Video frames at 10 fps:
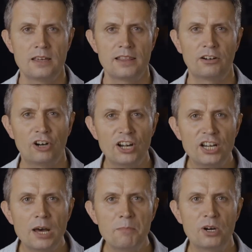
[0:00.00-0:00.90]
There are a
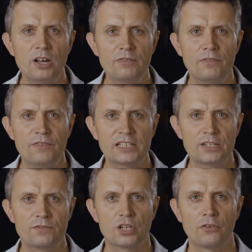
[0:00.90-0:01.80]
number of
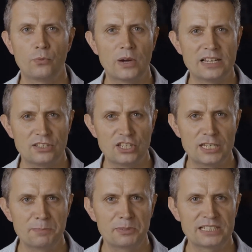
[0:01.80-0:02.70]
effective softwares and
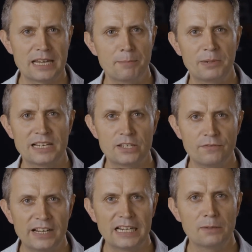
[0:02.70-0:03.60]
simple templates
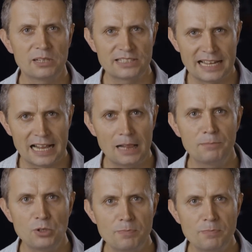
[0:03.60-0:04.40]
available to help you